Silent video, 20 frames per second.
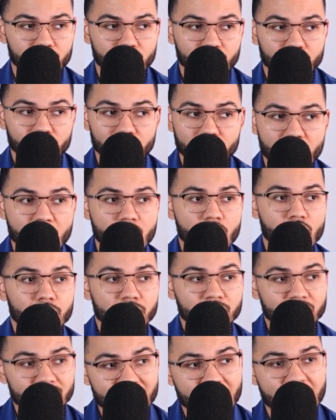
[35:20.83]

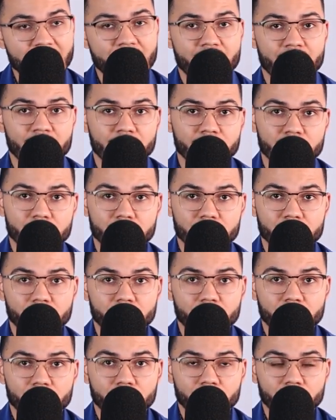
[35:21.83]
moms, dads,
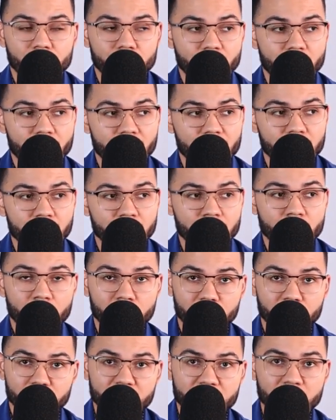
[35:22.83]
right?
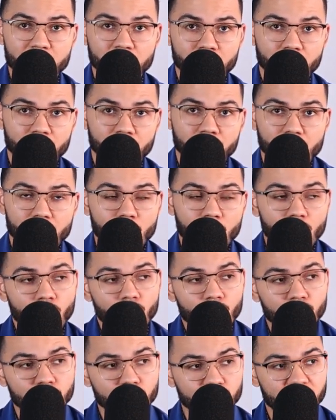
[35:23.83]
Young people,
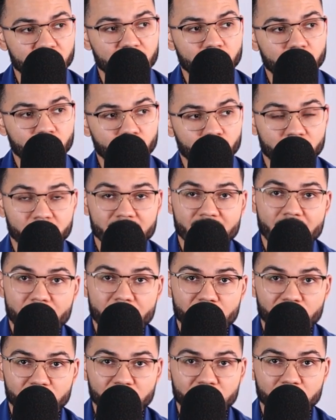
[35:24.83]
older people,
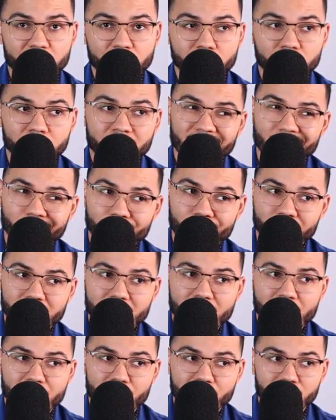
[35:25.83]
retired people, near
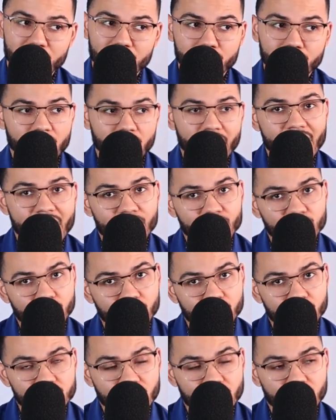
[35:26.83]
retirement, after
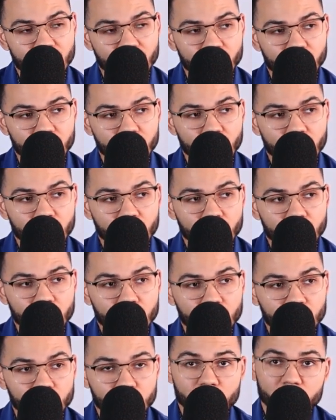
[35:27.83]
retirement,
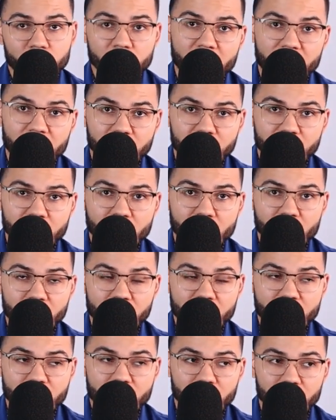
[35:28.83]
just getting
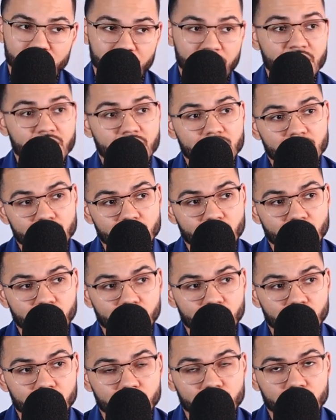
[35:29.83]
started out, business
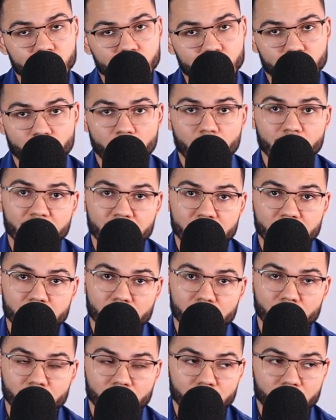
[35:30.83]
owners, small
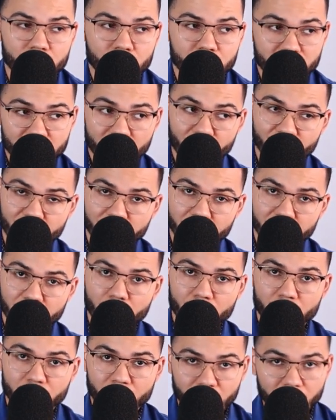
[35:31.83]
business owners, self
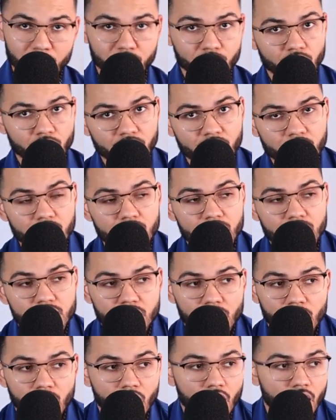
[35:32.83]
employed,
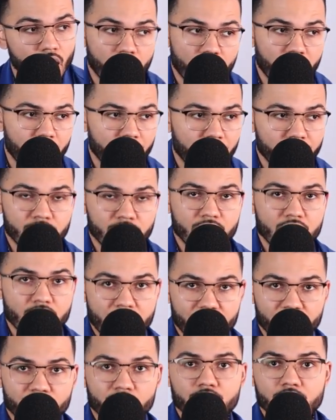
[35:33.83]
employees. I have
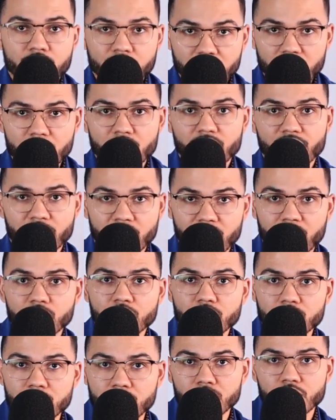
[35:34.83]
never seen a
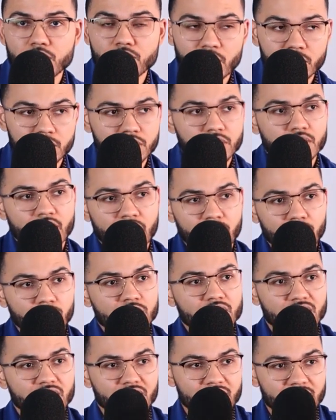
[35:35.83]
financial situation that
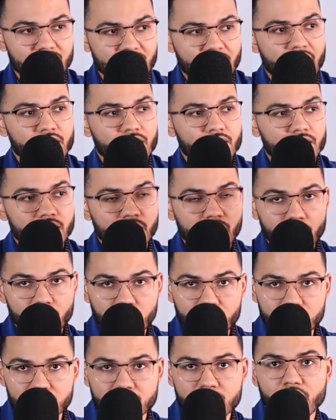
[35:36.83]
was exactly
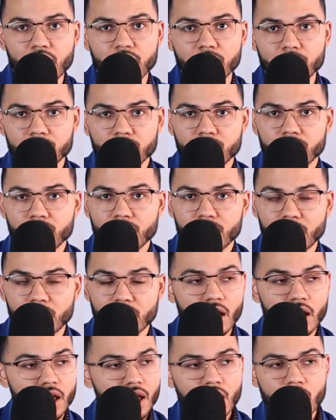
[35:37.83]
the same.
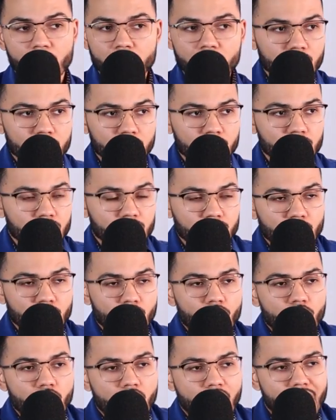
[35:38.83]

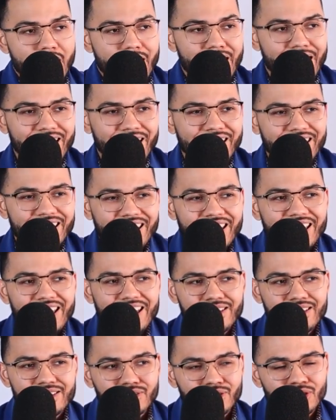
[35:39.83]
So I, I
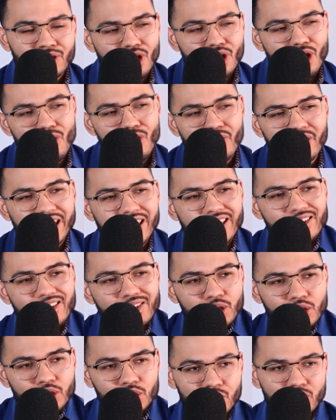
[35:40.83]
can't go
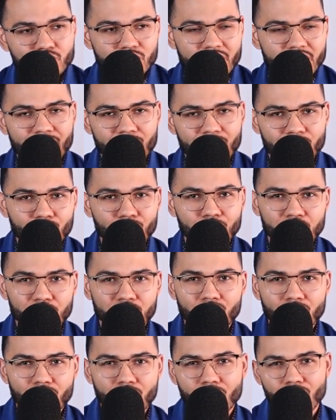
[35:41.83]
into that
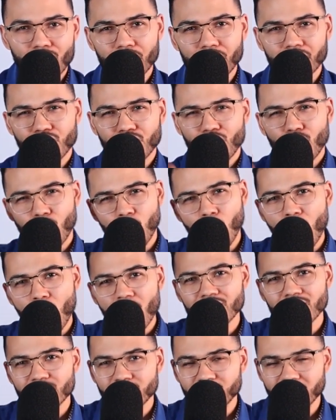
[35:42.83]
coaching call with
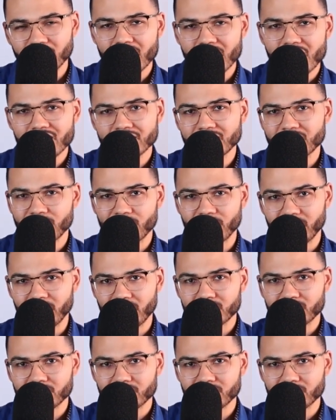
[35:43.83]
one philosophy